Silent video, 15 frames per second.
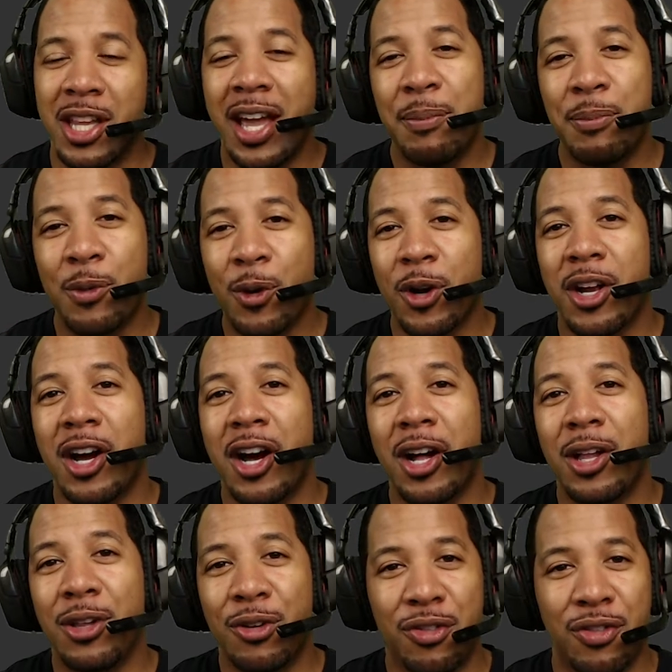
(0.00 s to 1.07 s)
more
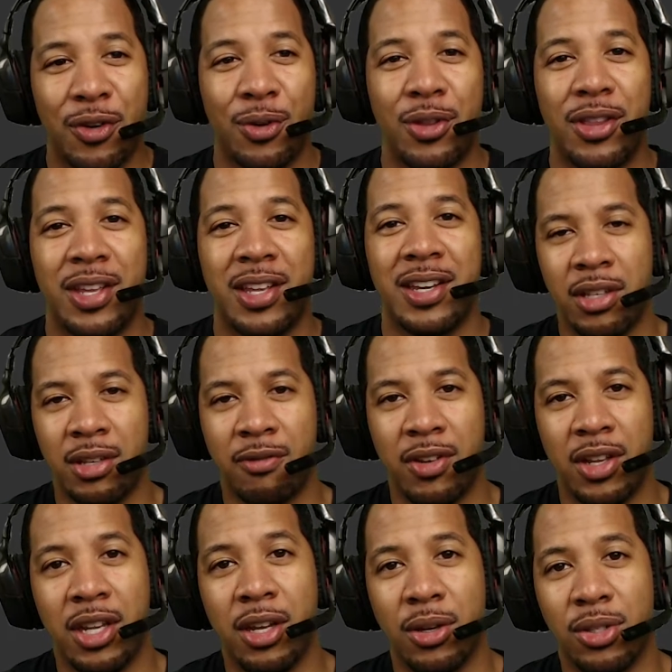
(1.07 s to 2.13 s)
colorful than
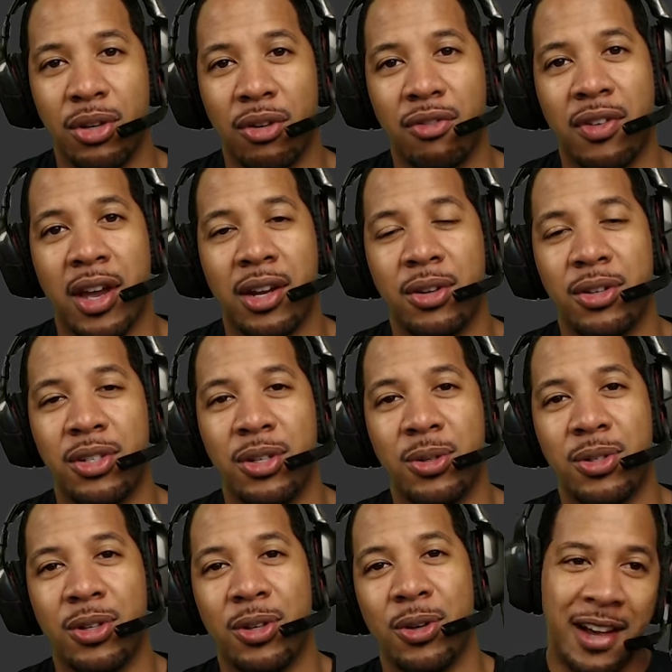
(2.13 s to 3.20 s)
videos you'll find on
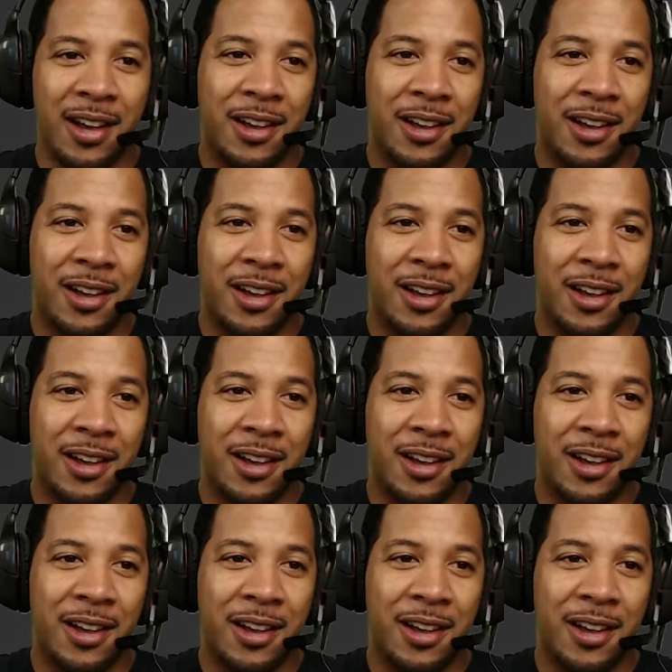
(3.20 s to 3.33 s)
YouTube.